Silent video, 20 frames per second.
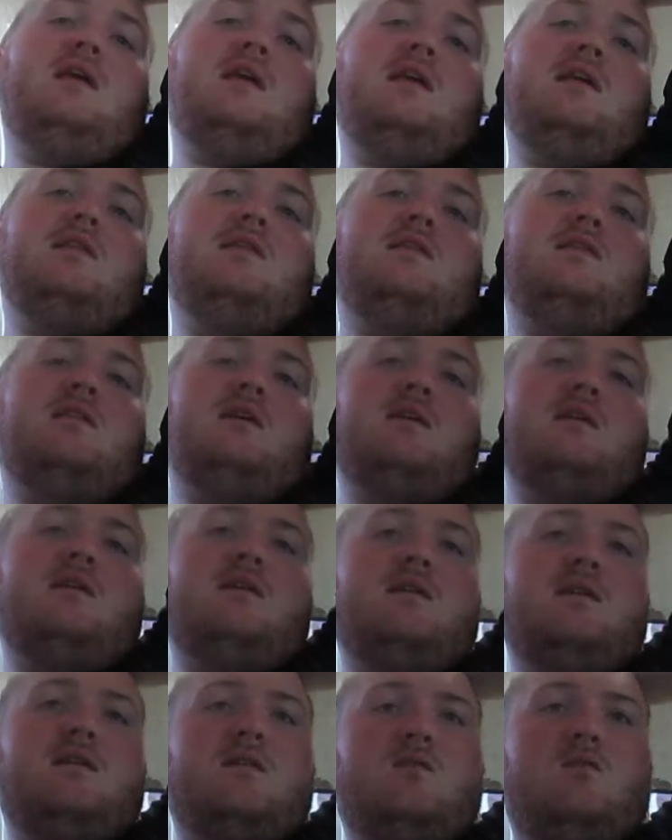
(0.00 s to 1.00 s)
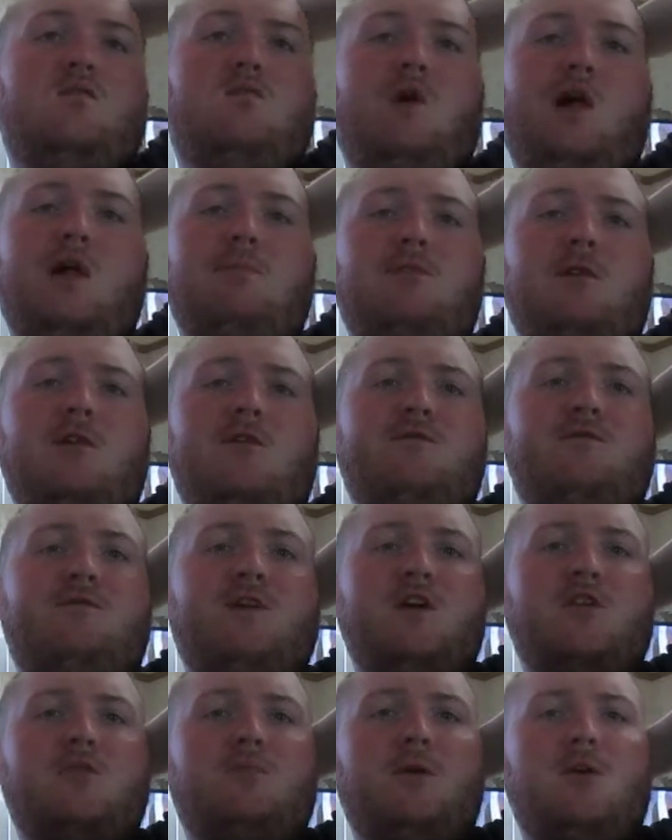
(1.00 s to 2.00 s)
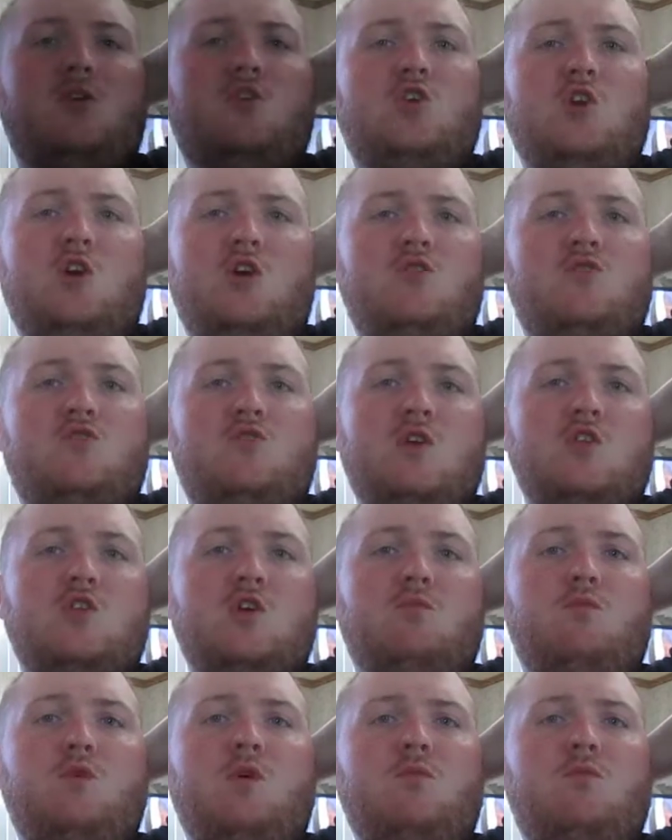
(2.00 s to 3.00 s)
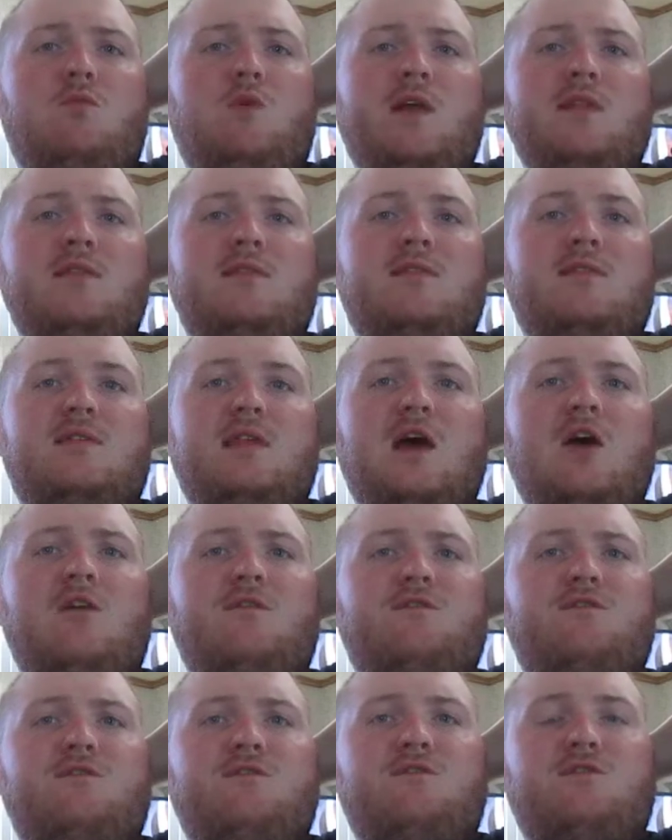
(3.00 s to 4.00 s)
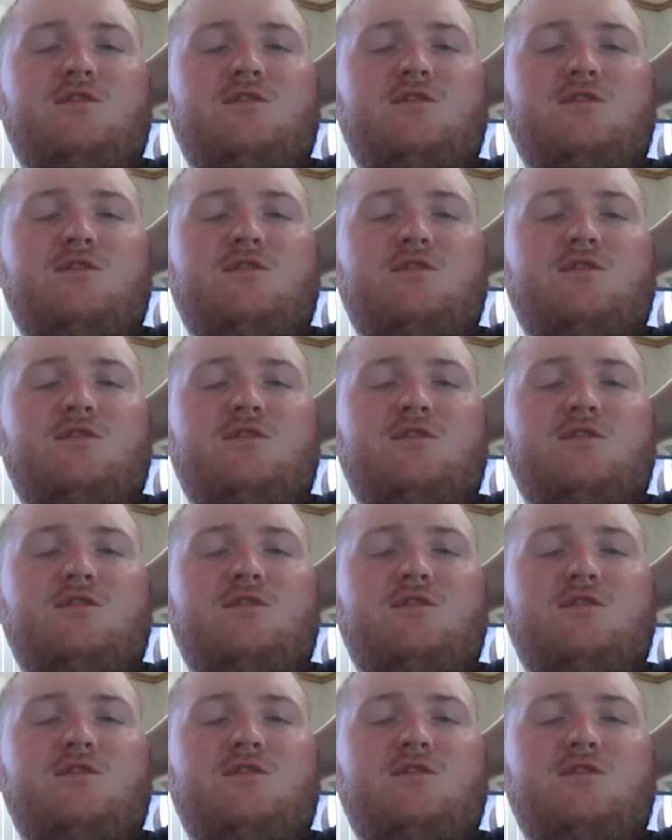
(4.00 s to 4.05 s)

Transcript: the Walpole Foxborough Sharon stretch of Route 1 south.